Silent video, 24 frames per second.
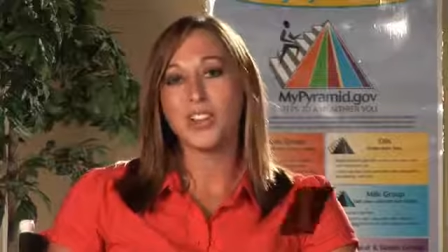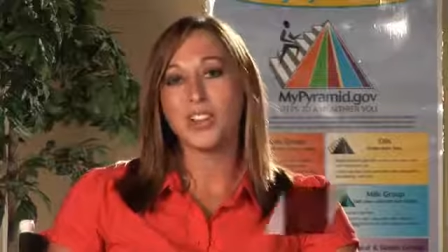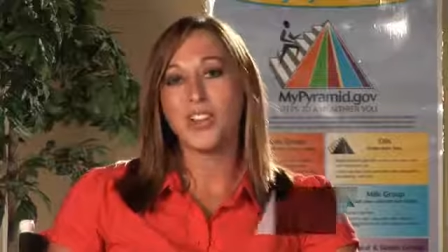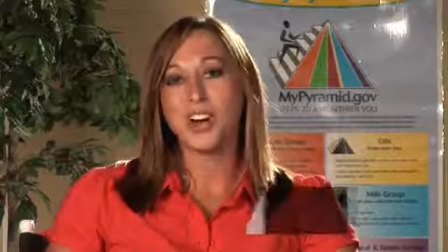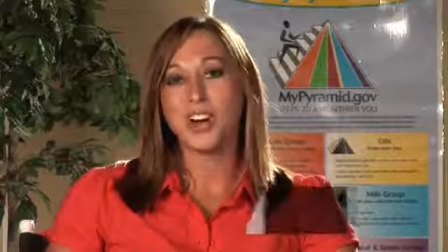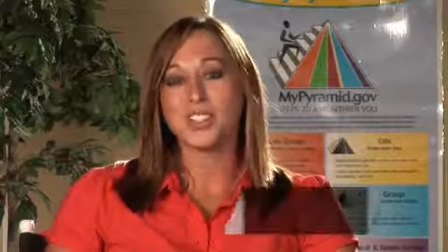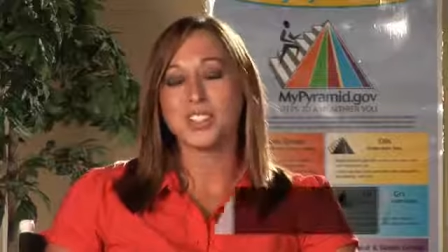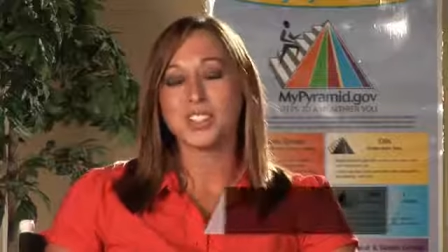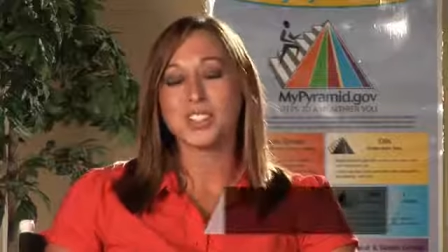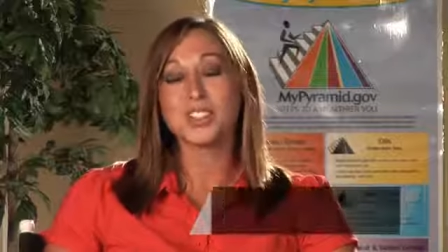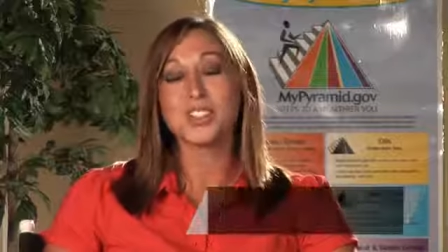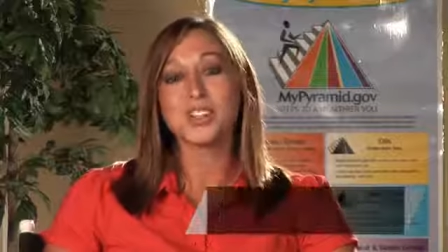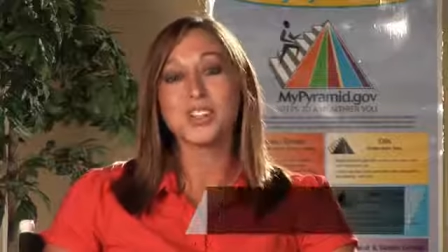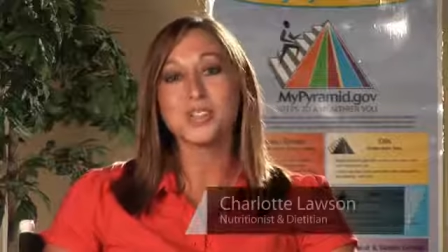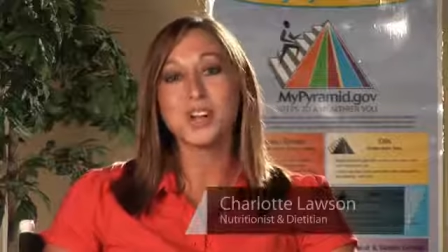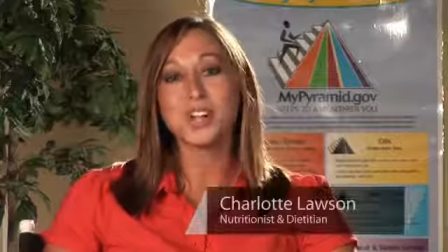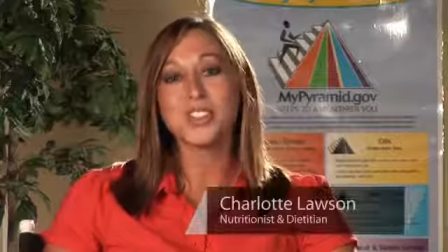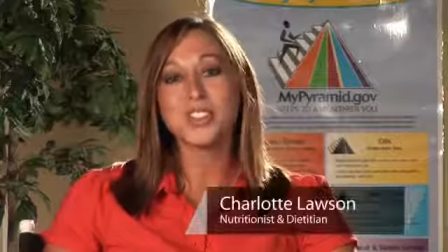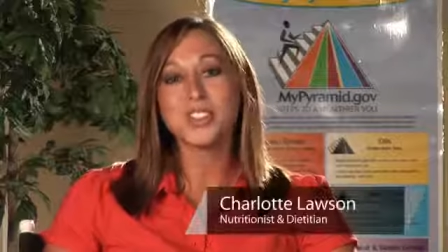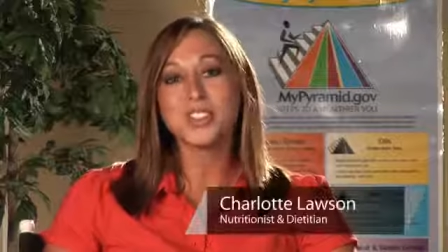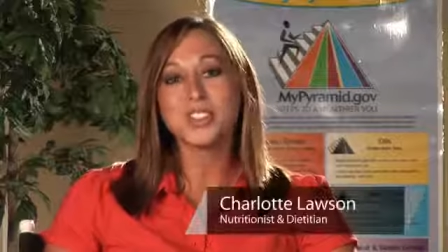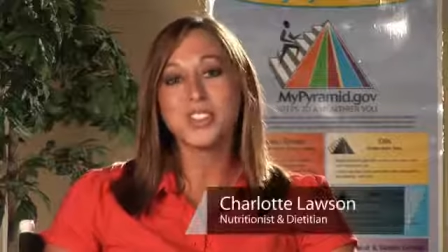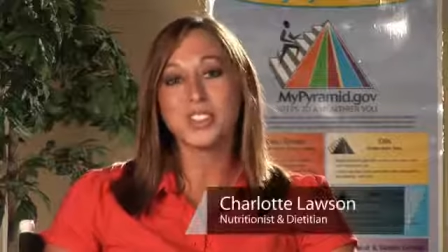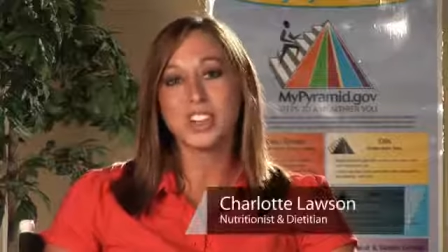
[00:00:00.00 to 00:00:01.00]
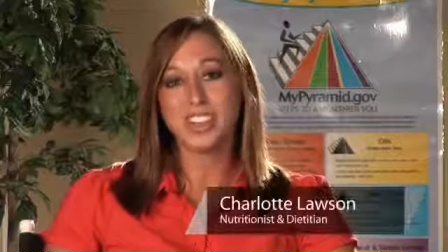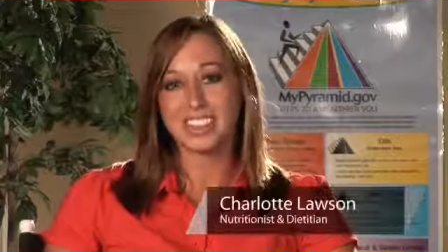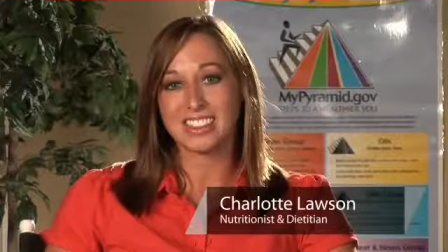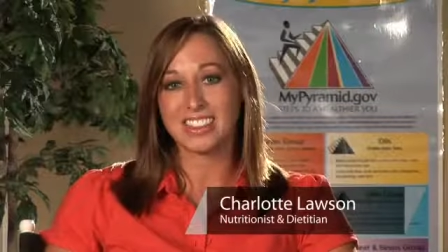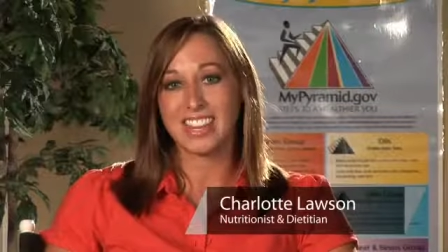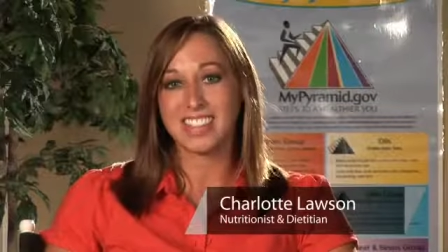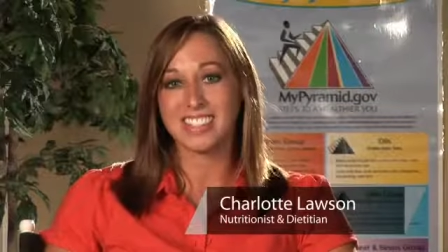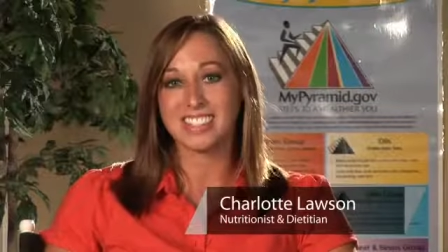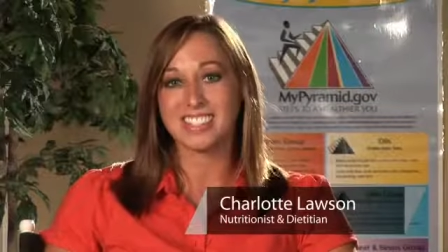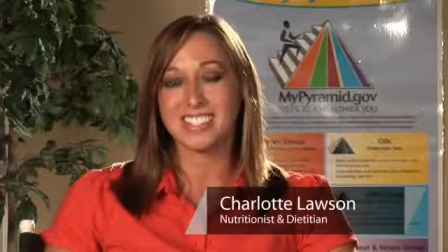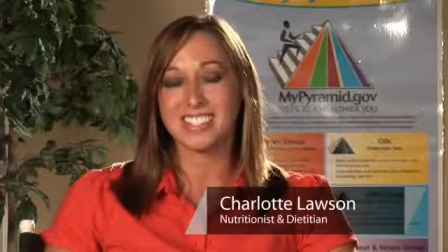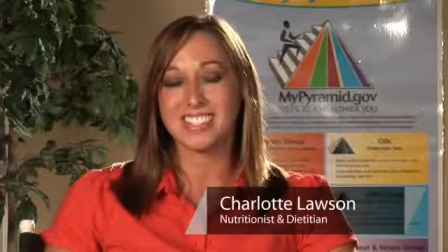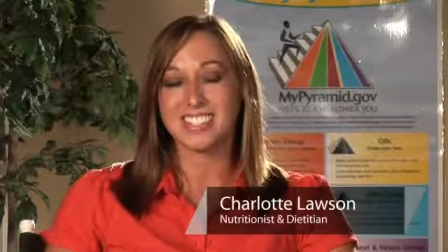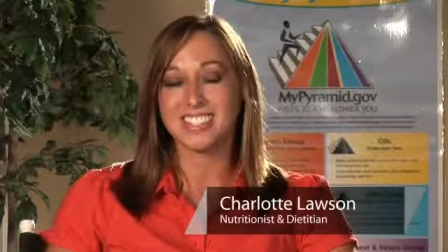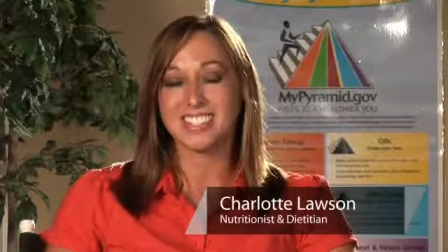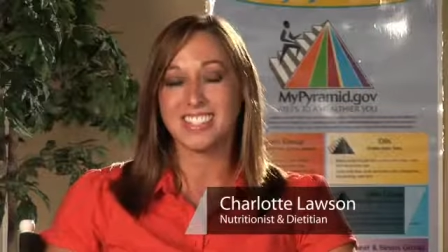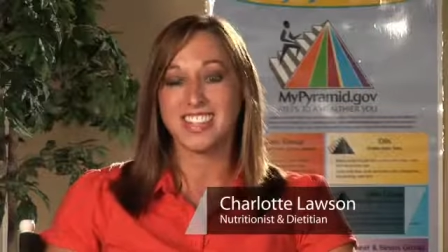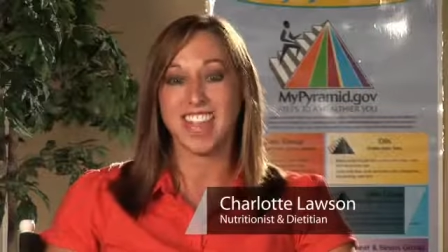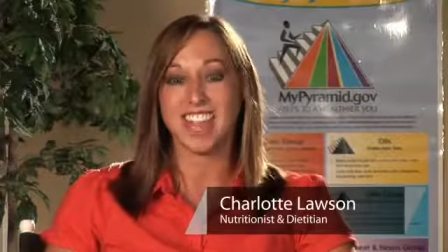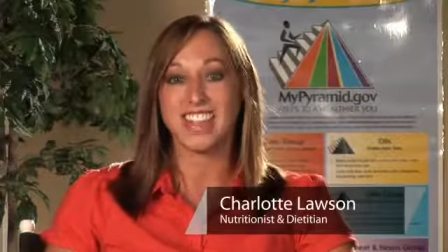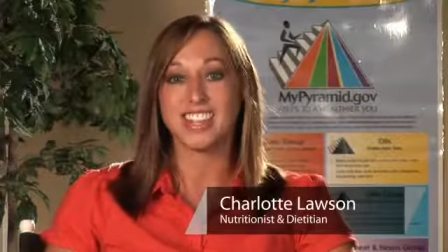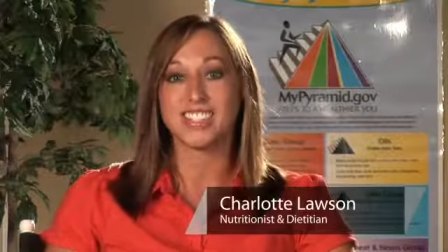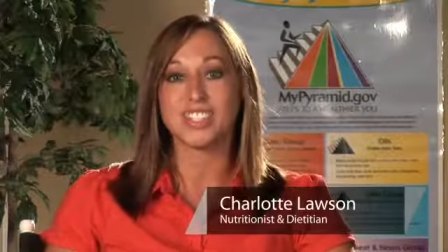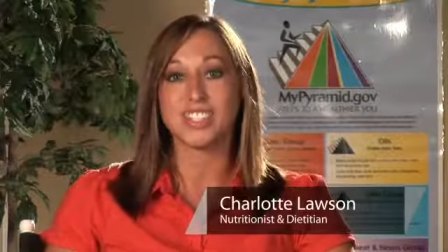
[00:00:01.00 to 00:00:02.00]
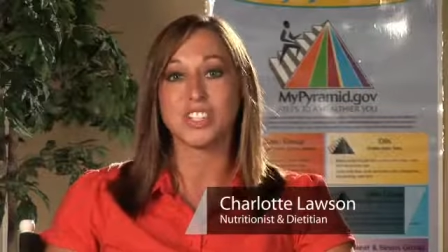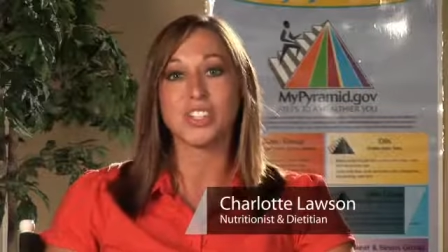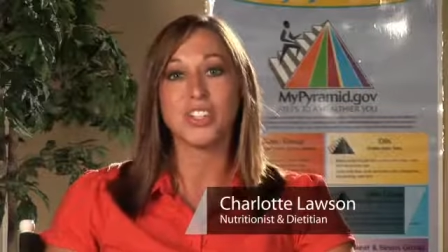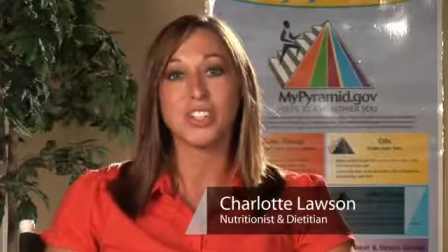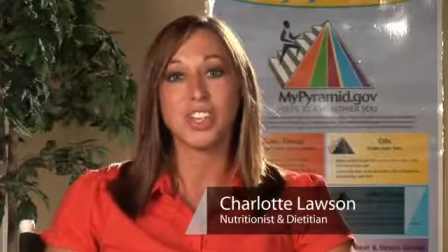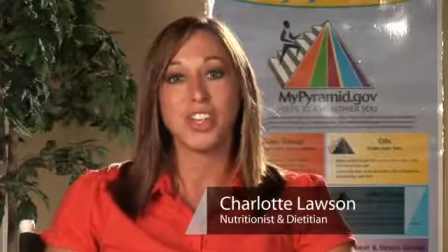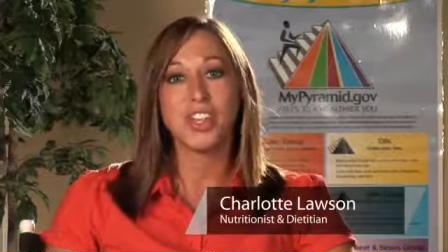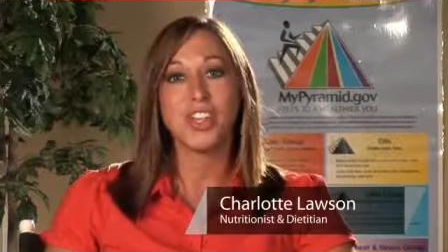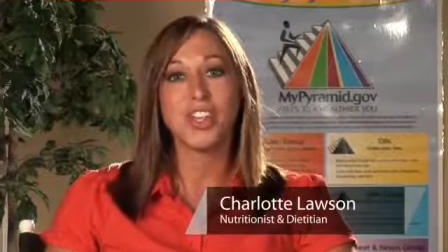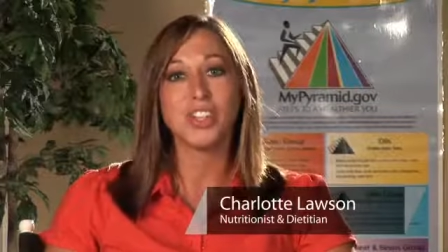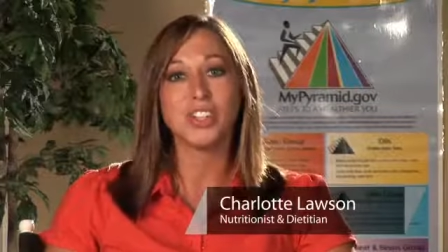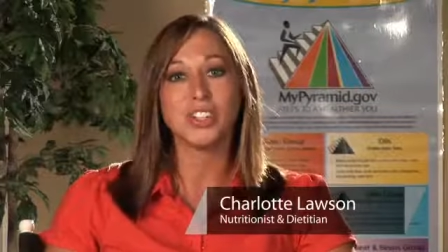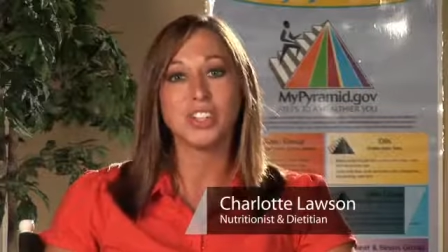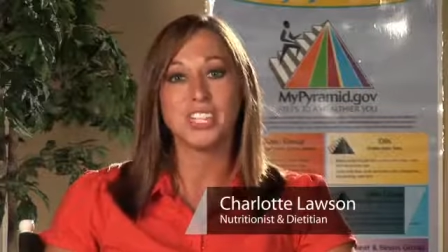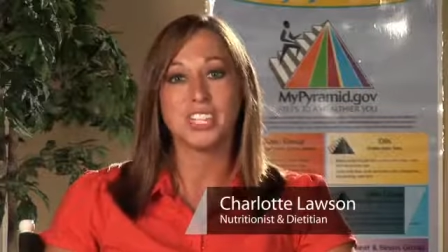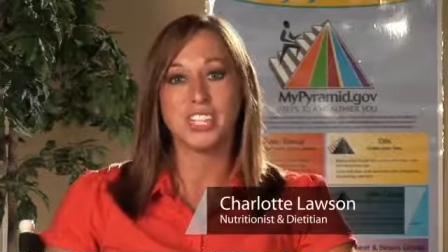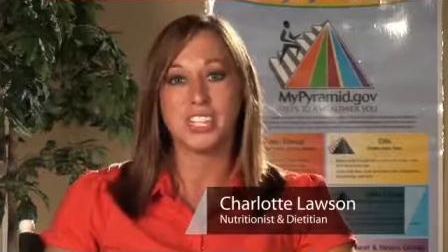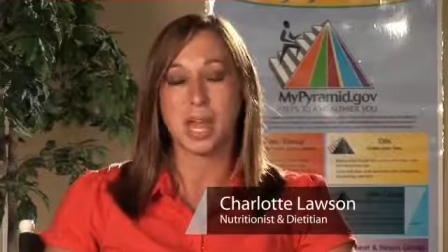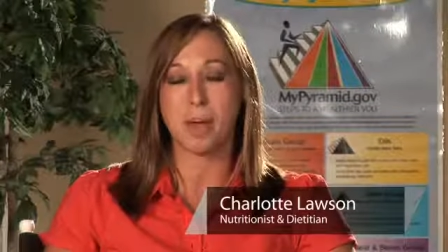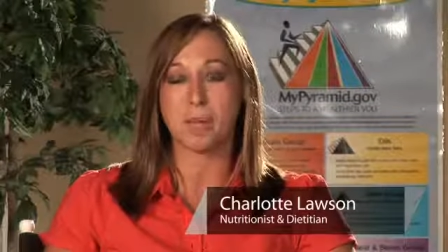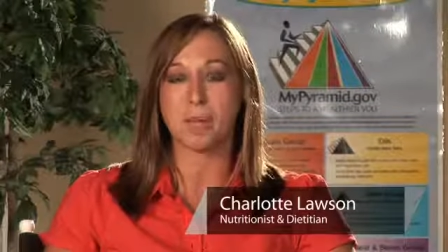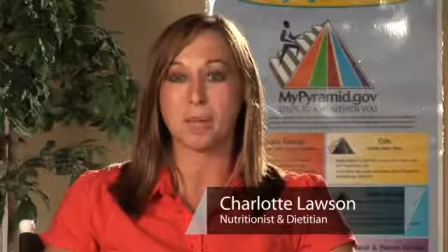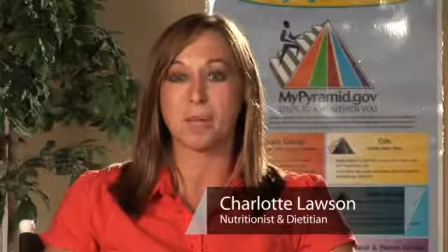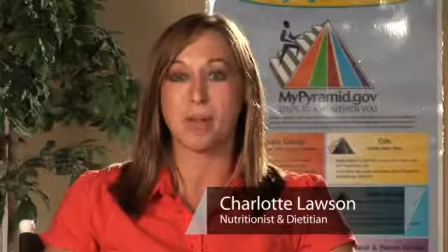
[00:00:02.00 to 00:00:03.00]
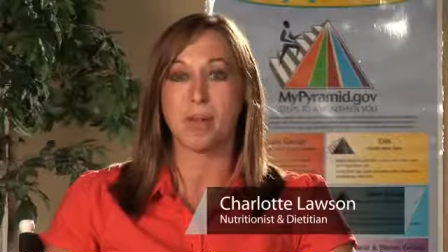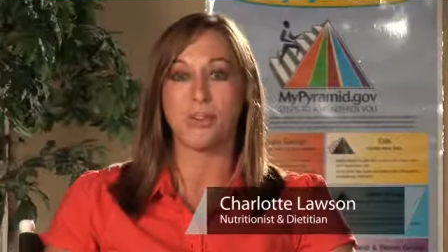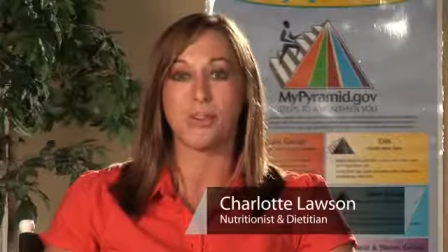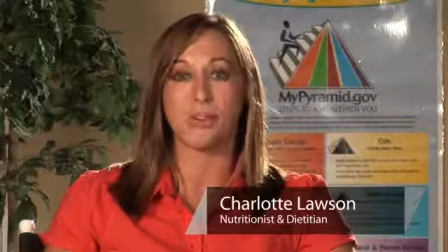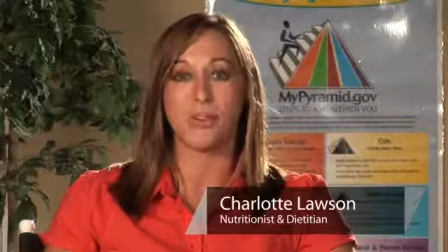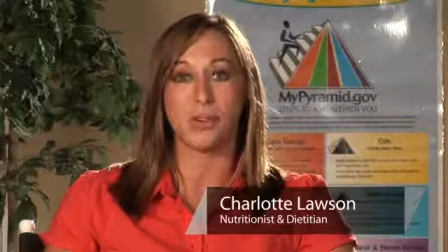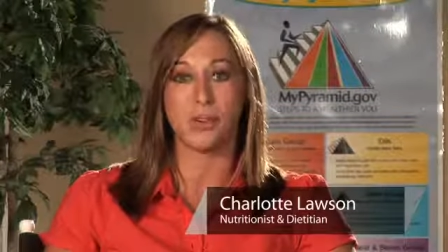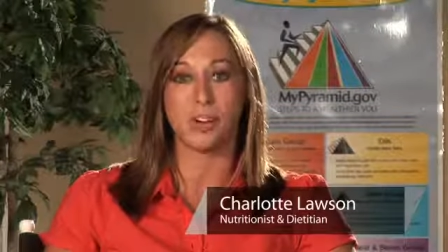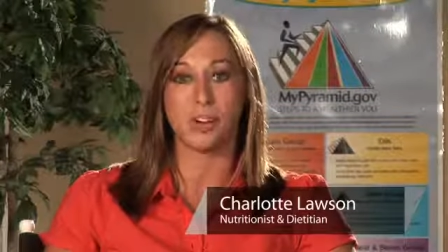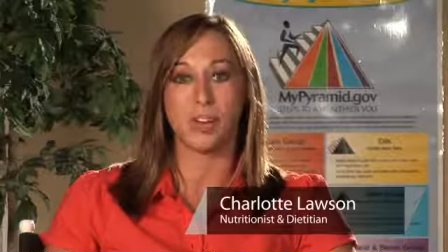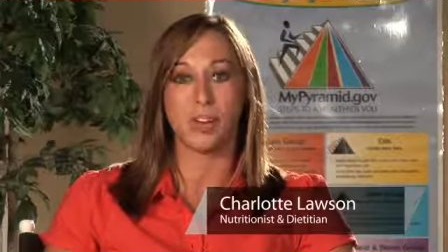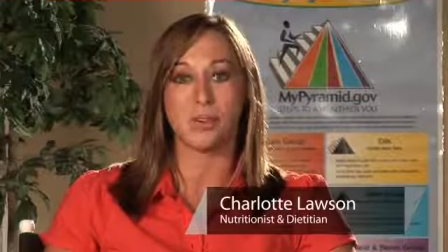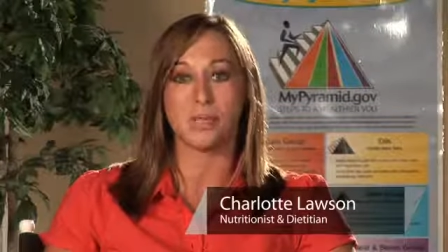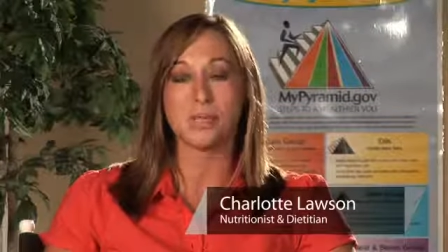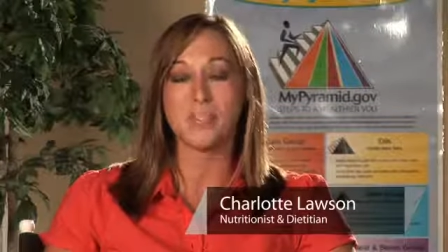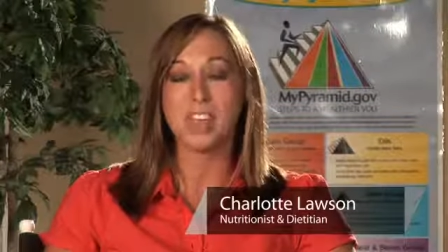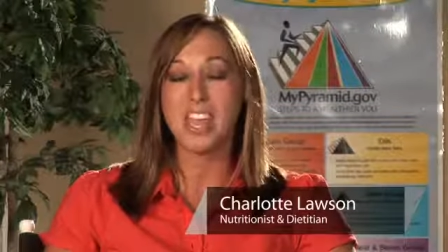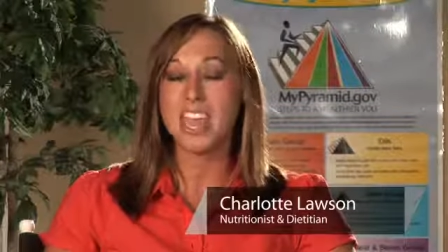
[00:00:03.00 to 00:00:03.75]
Lawson, a registered and licensed dietitian here in Tampa Bay, Florida,